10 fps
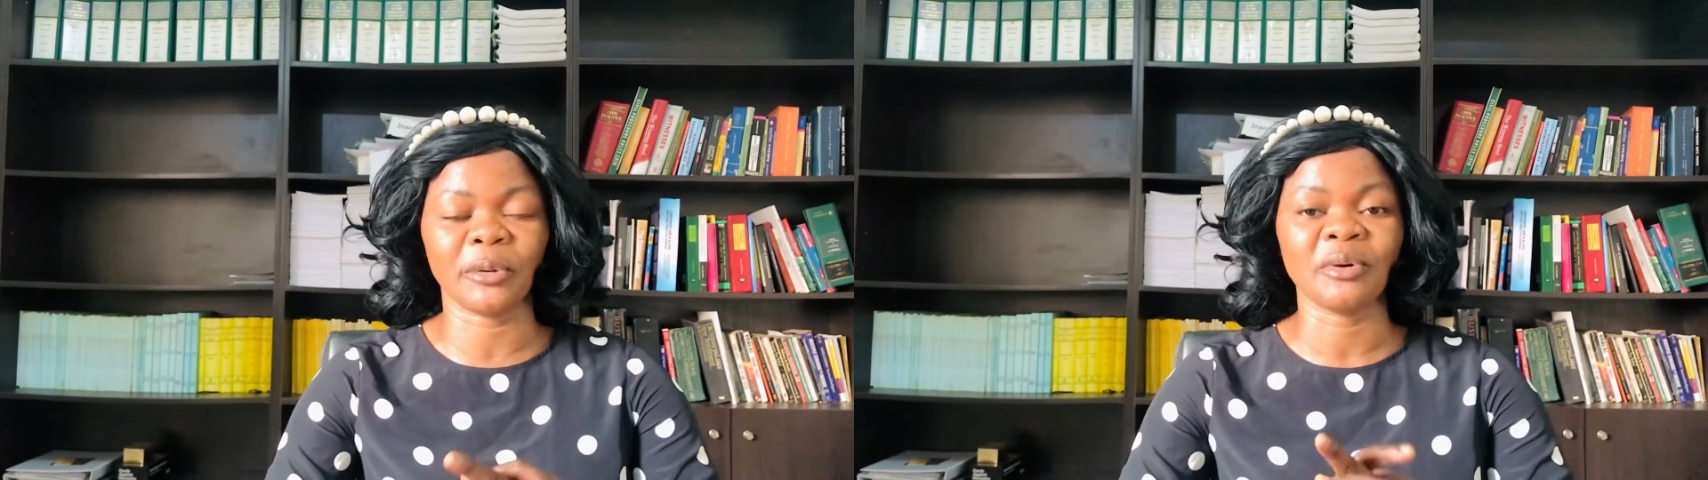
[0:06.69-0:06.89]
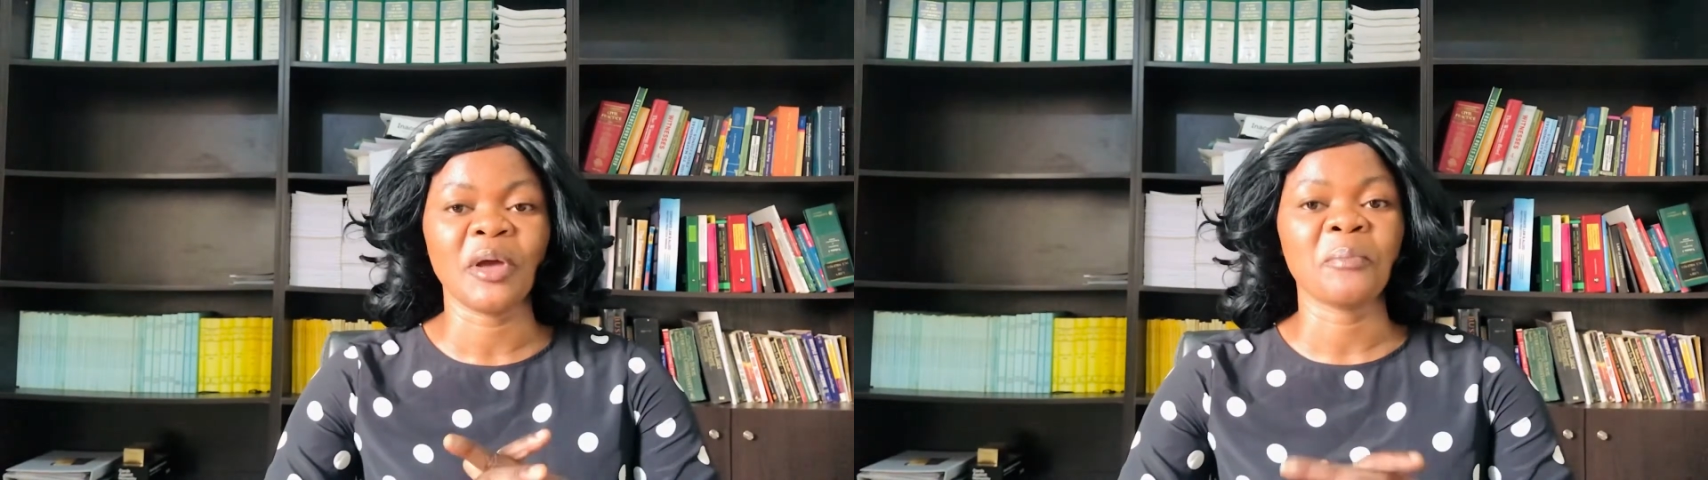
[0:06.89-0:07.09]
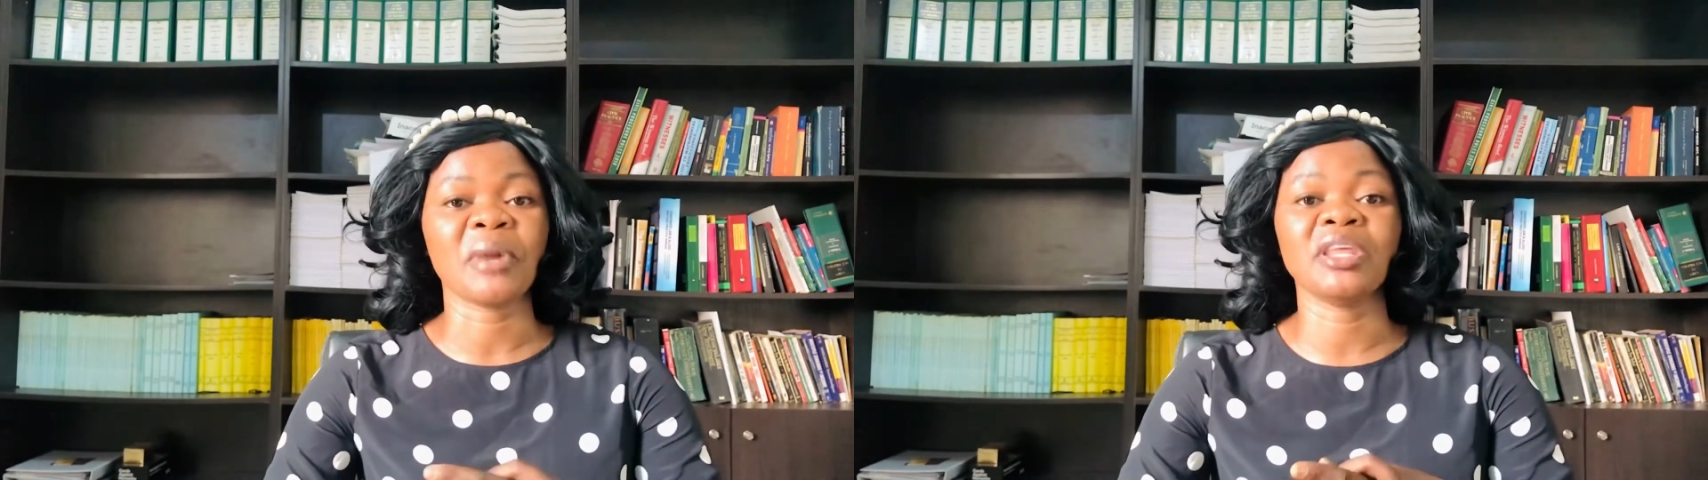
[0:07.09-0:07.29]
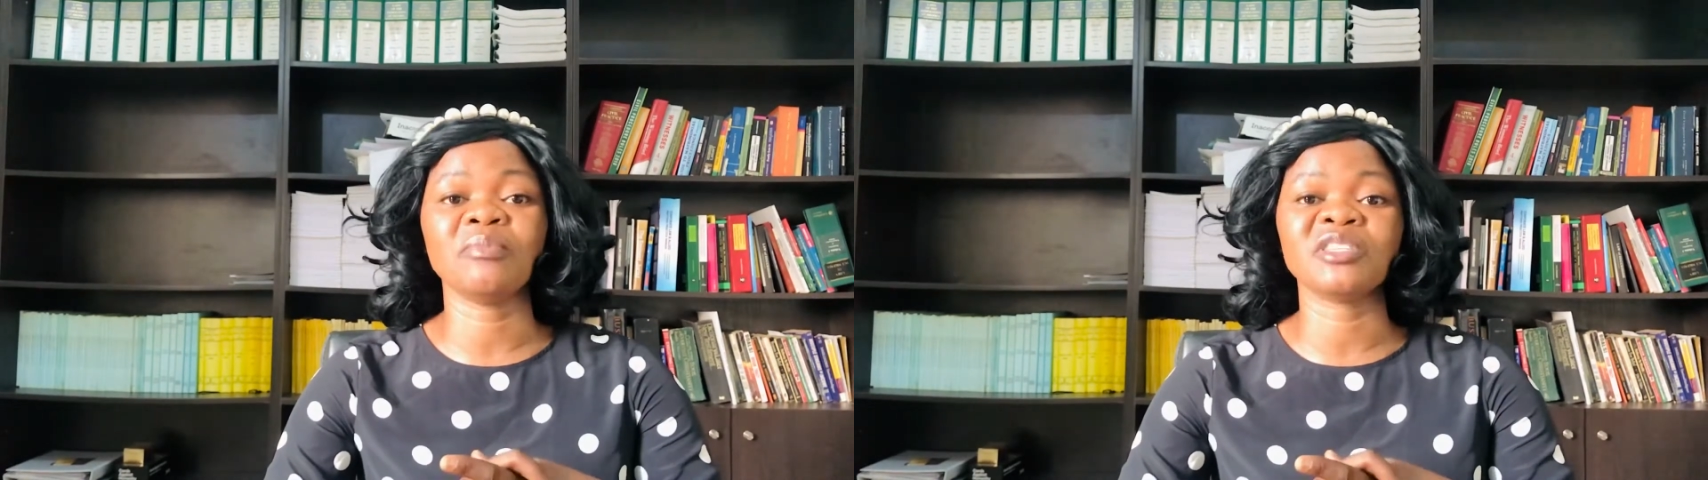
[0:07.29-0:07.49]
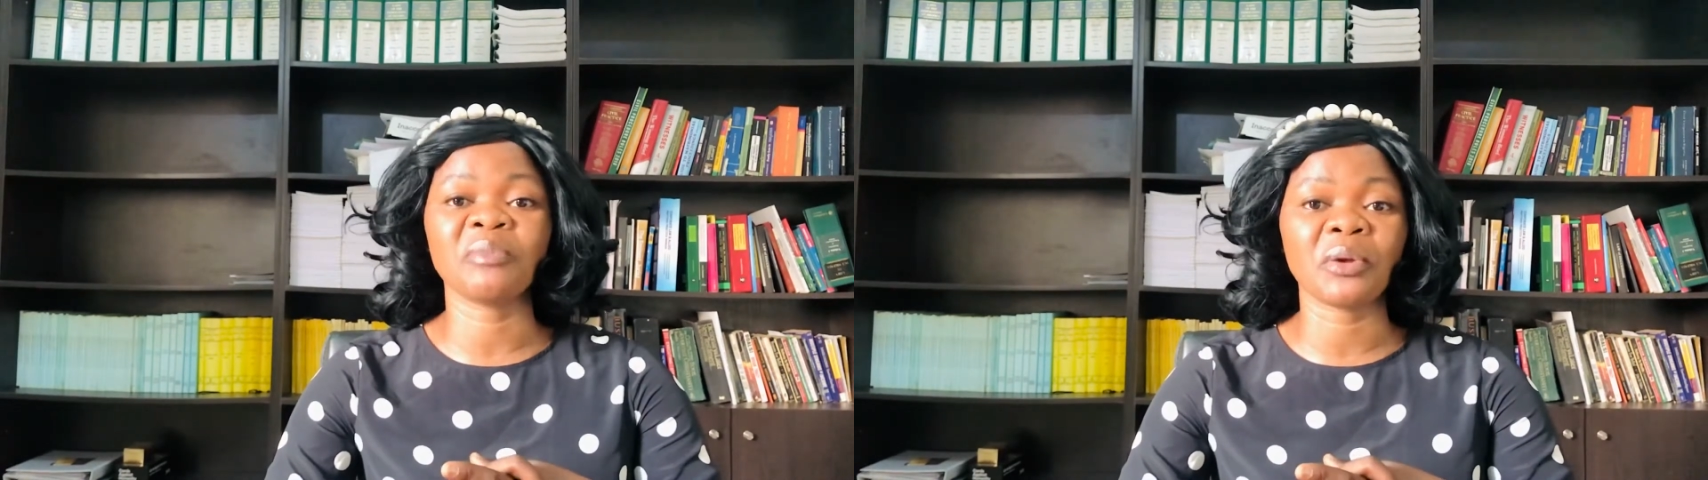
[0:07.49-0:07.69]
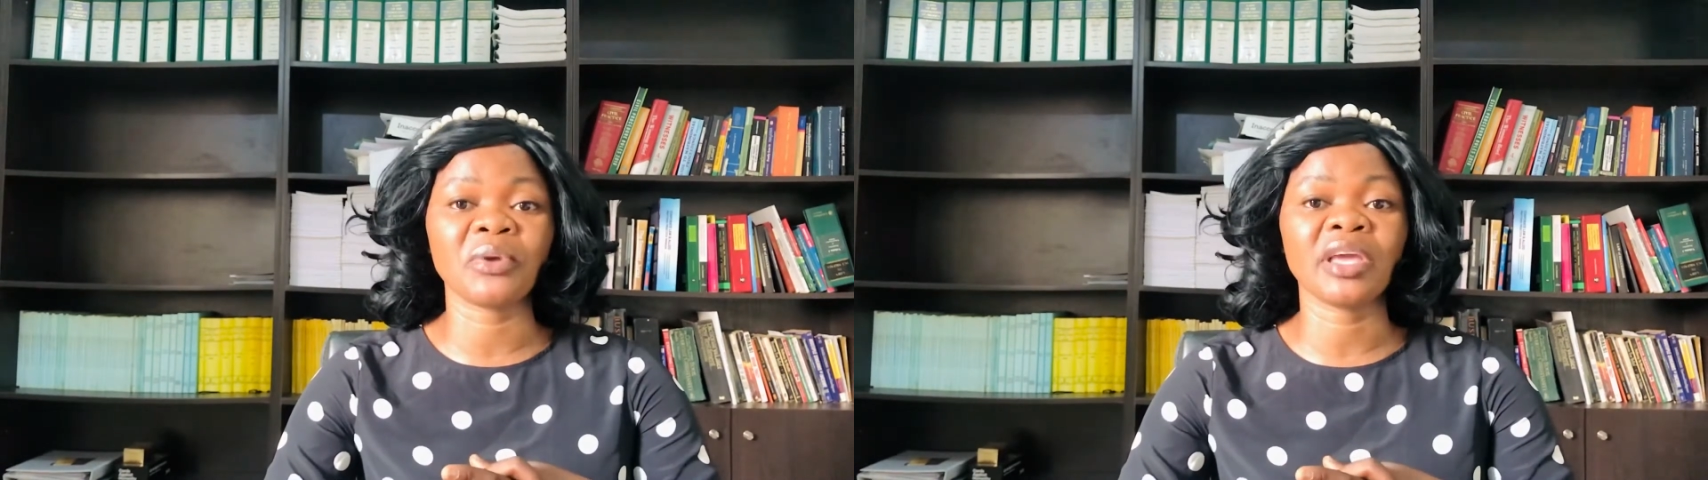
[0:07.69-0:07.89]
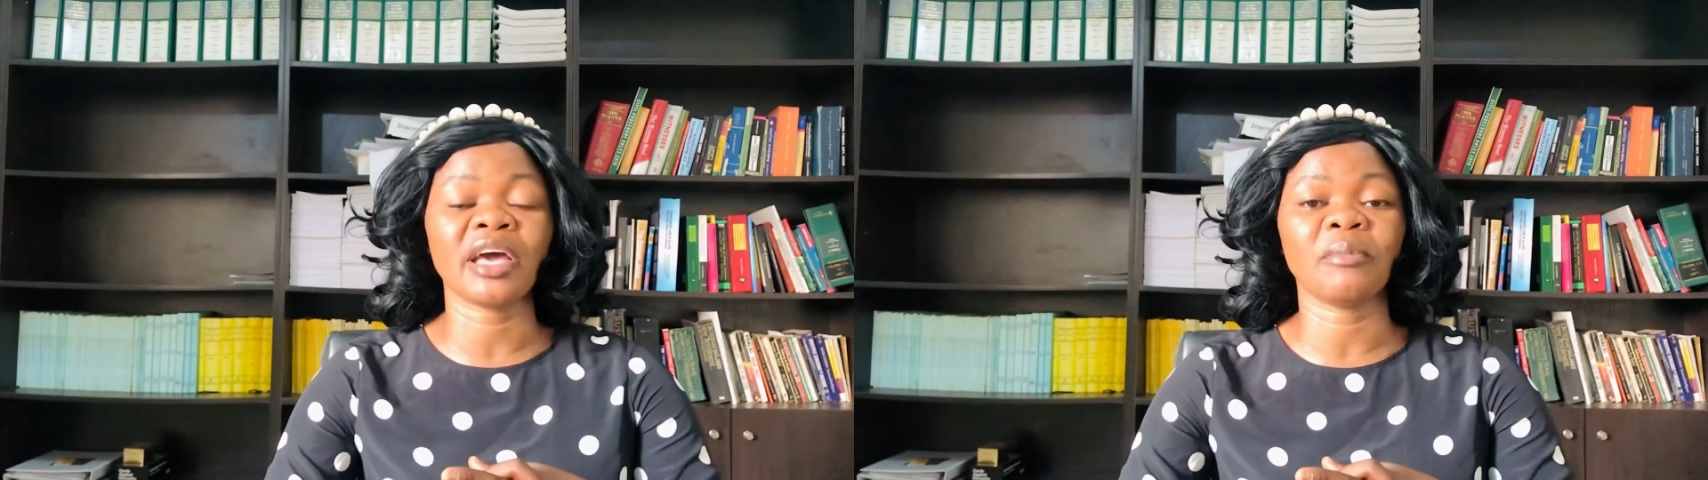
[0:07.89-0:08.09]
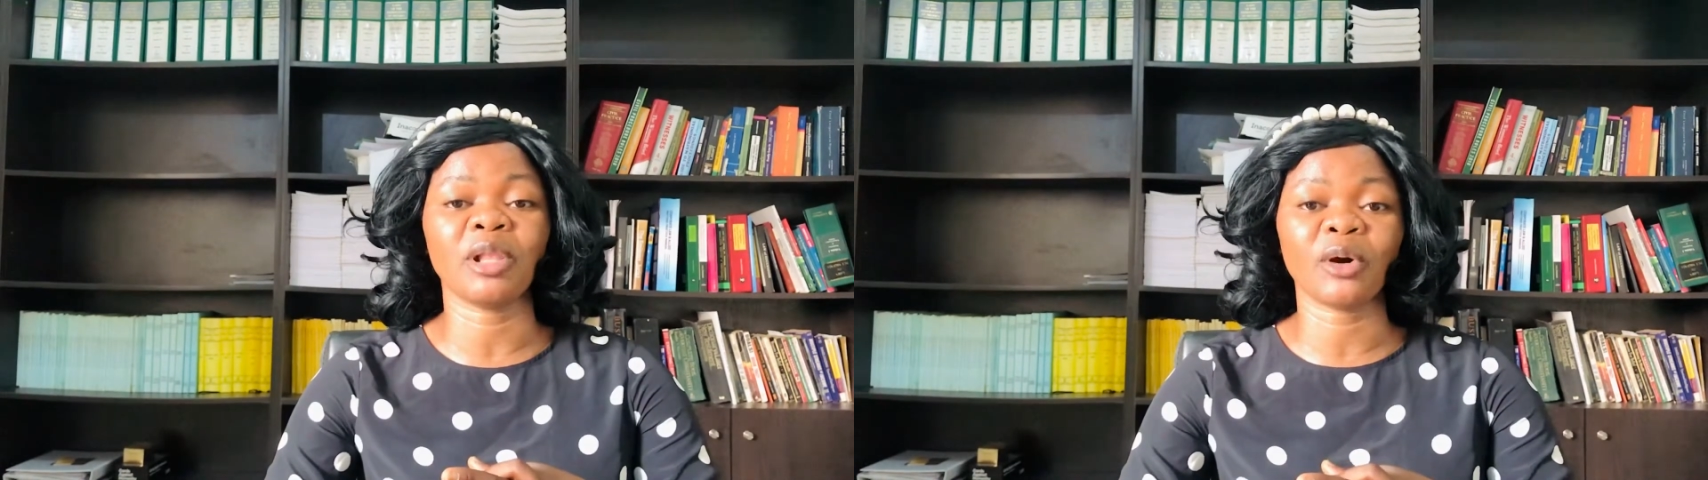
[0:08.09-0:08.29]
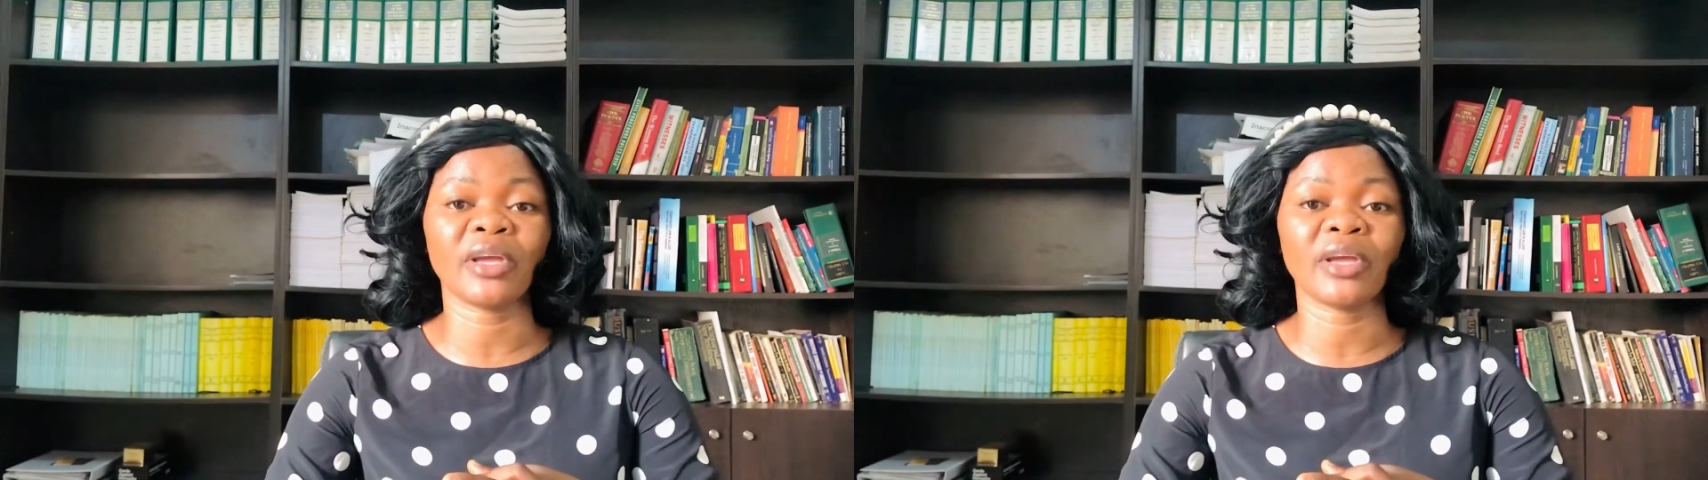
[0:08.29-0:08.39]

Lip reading: My name is Mary. I am a lawyer